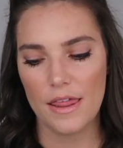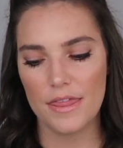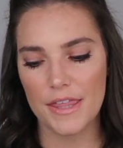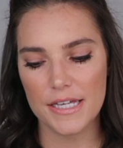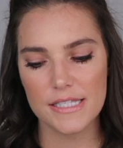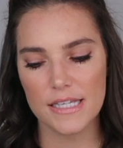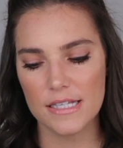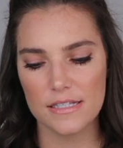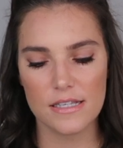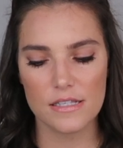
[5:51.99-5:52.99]
This
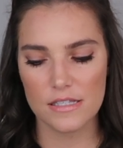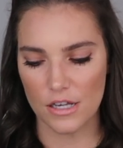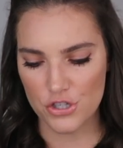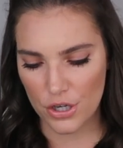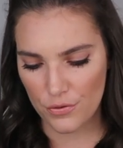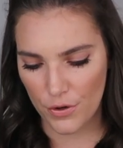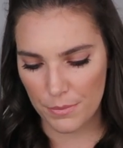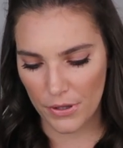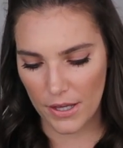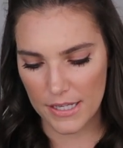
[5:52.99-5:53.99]
is such a good
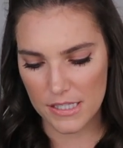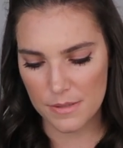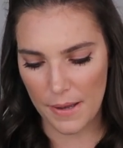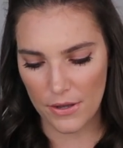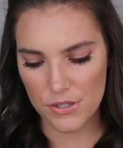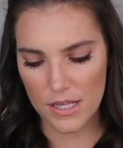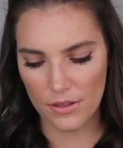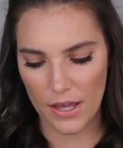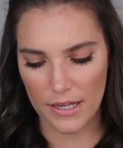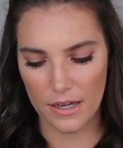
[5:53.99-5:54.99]
formula. It smells
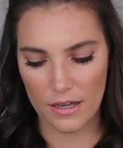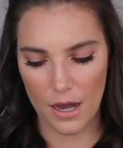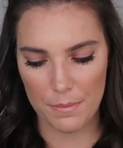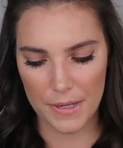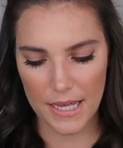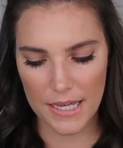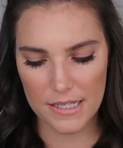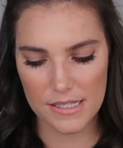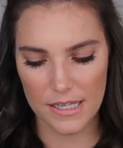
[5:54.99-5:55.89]
like cupcakes.